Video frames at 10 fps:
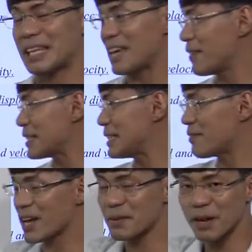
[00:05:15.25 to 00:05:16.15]
If it's
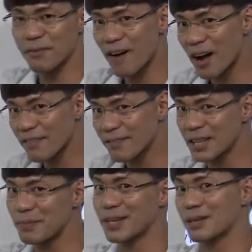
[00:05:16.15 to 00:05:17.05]
divided by 5,
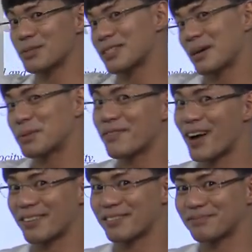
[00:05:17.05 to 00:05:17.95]
it becomes times 5.